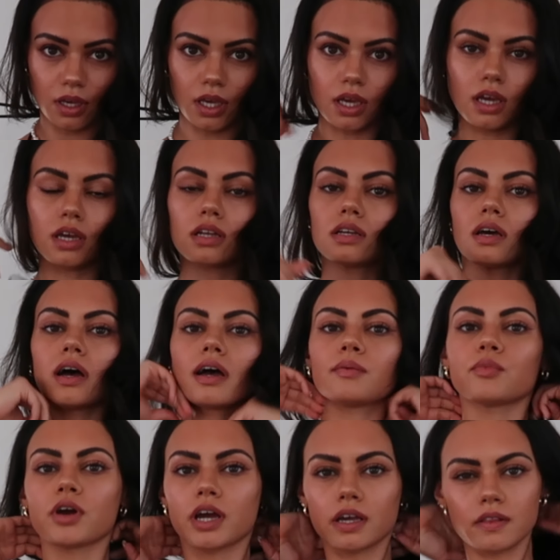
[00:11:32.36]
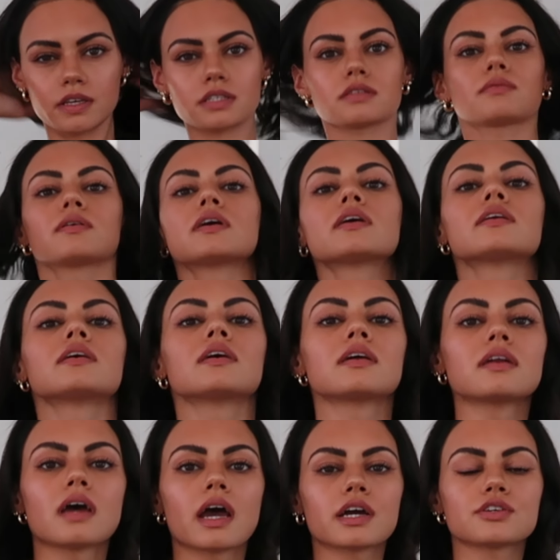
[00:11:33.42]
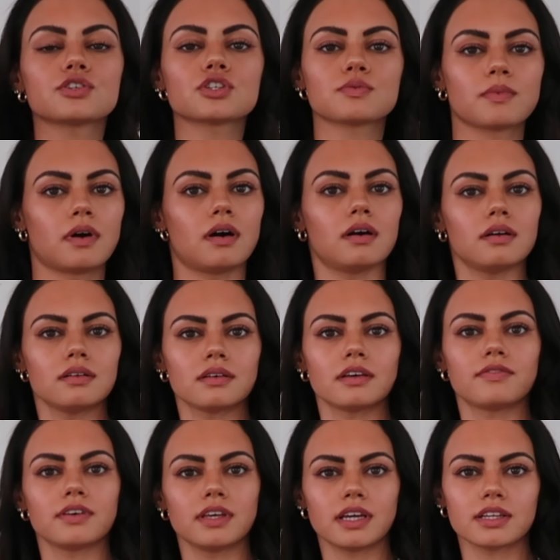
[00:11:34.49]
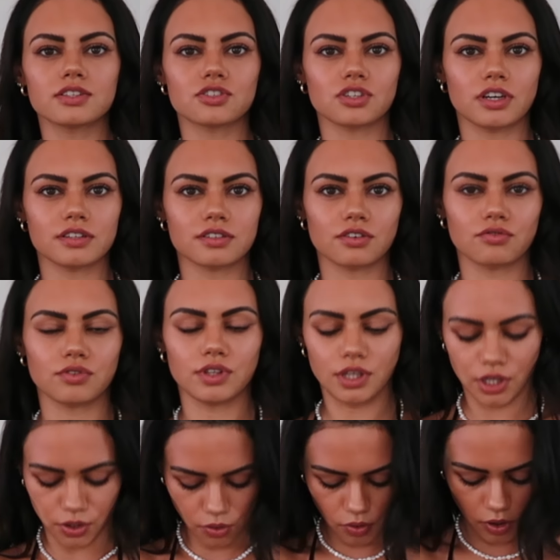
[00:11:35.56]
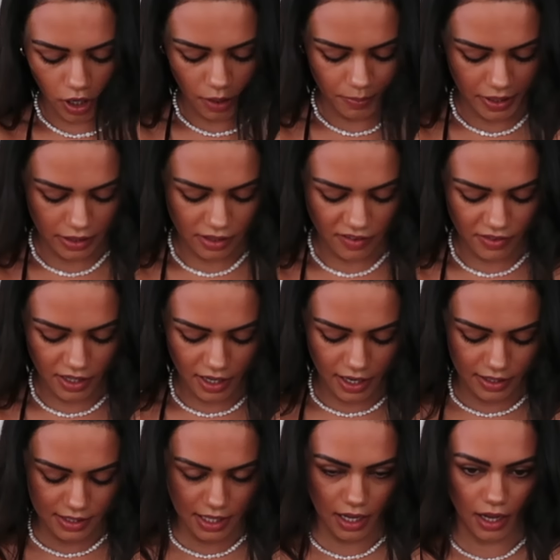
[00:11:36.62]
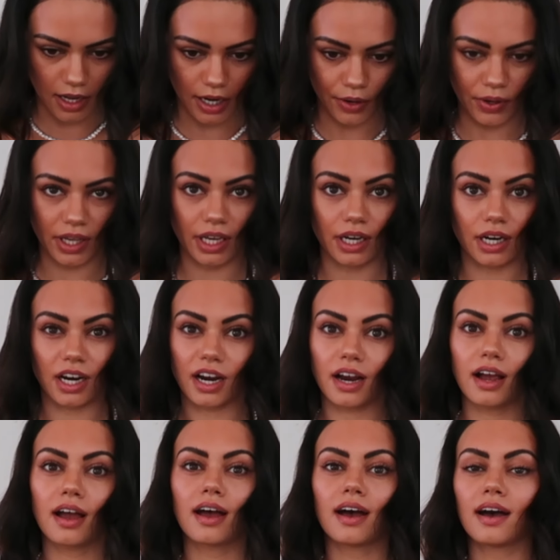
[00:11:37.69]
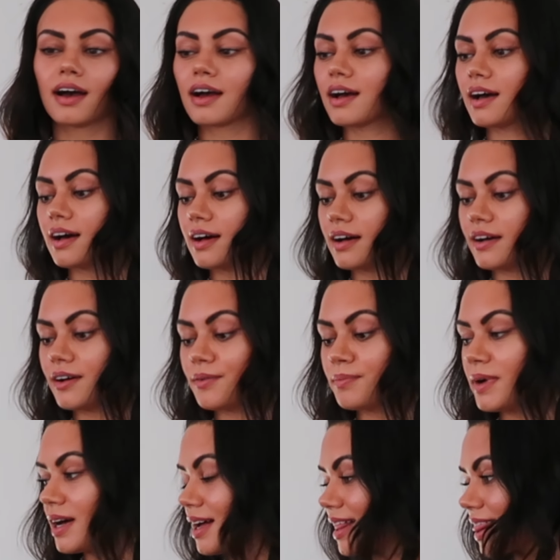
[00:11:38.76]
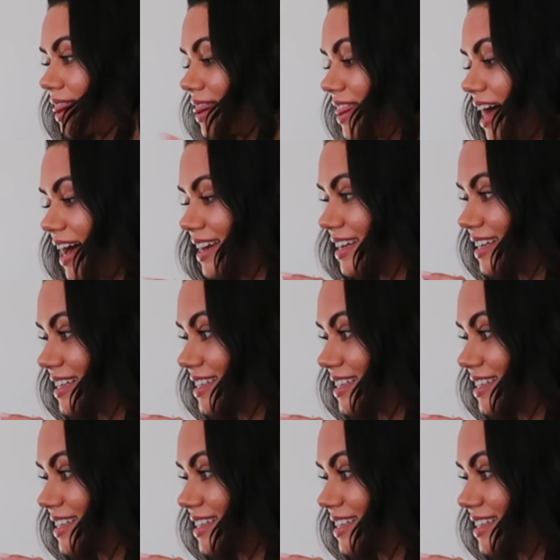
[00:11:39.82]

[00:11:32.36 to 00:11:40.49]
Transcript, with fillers: And I'm wearing this one in an extra small. I feel like it's just a really cute crop. I love that it has the cutout here. Um, that